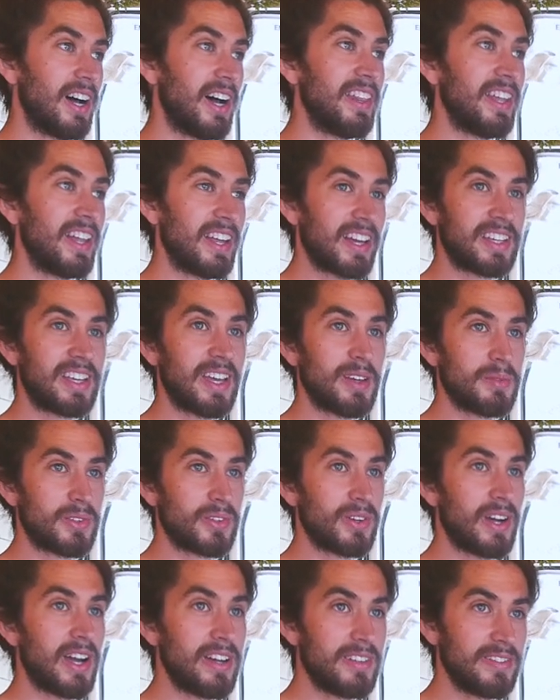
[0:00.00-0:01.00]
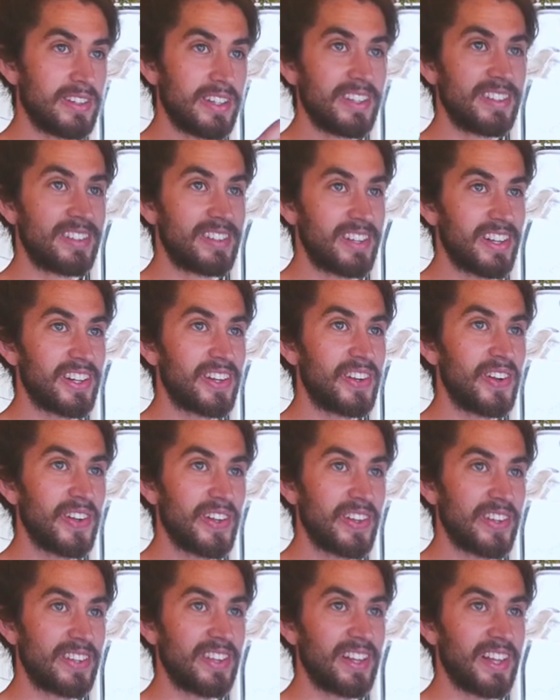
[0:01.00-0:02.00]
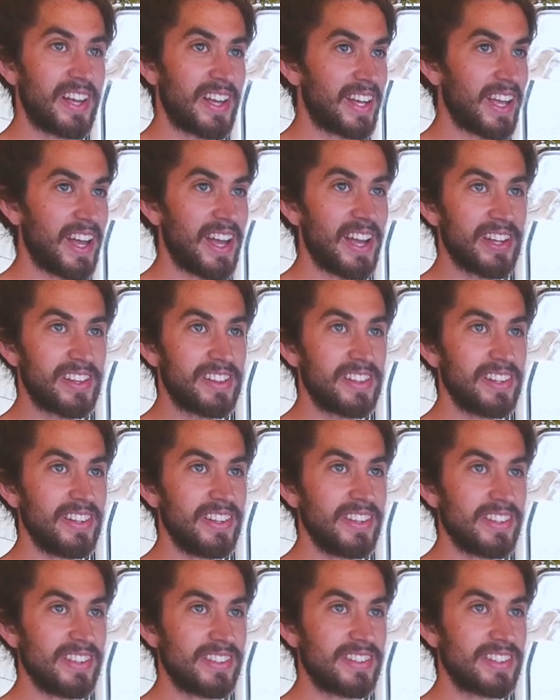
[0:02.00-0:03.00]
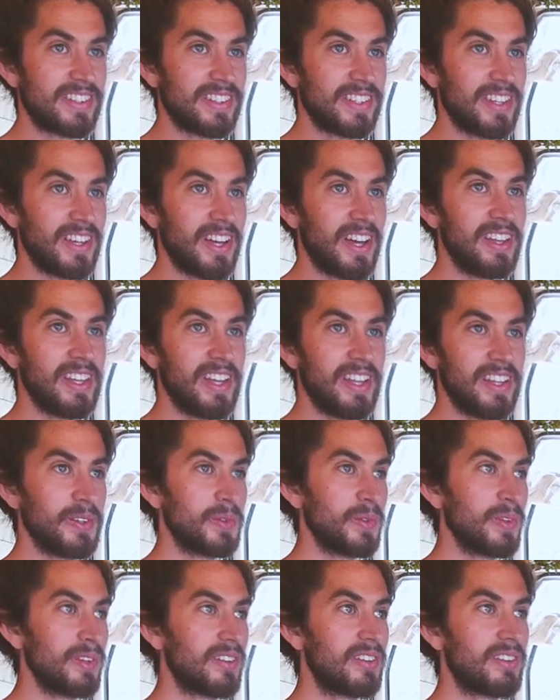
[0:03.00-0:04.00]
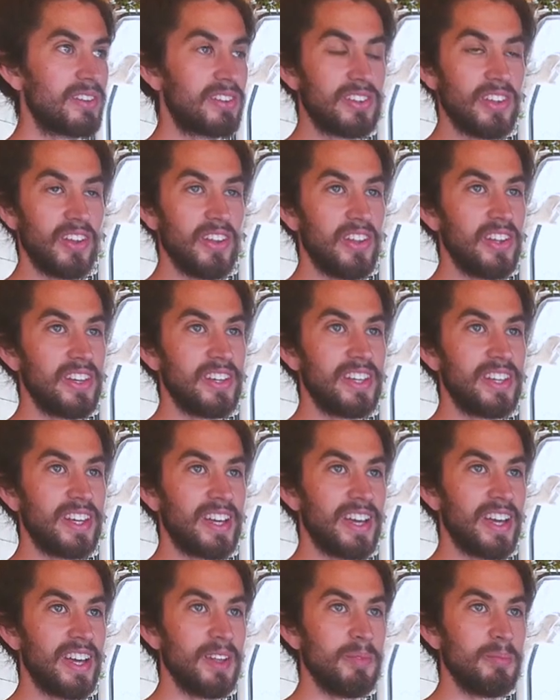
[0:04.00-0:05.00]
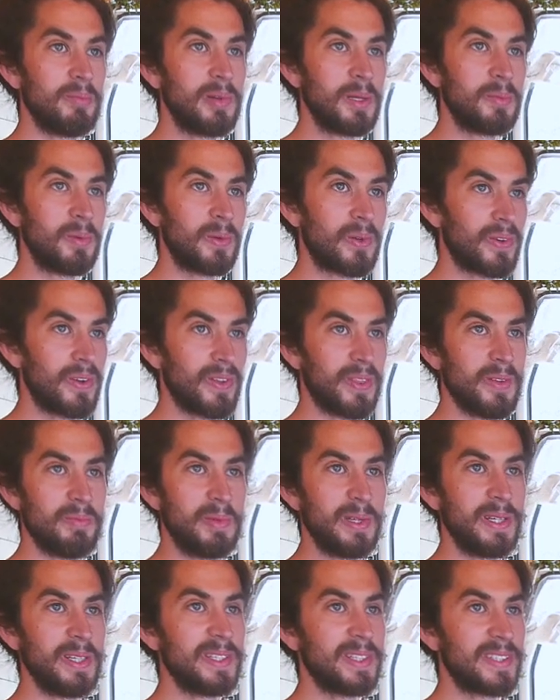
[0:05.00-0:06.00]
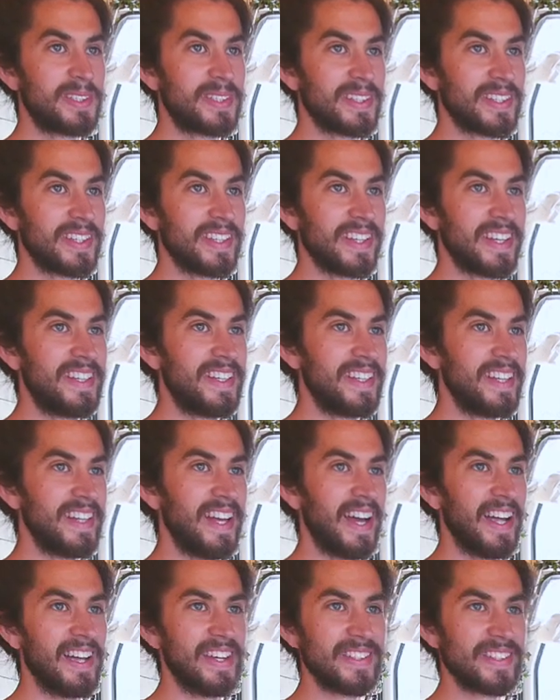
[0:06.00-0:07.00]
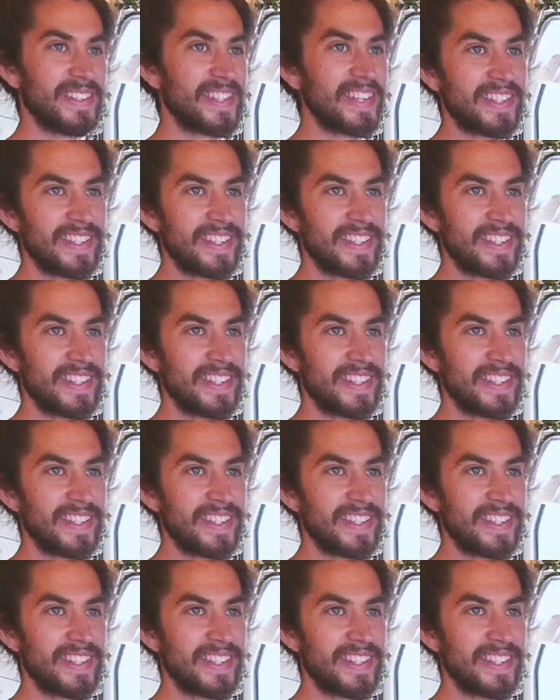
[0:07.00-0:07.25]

And then I kept driving until I got to like Athens. And then it was sunny and people were on the beach. And it was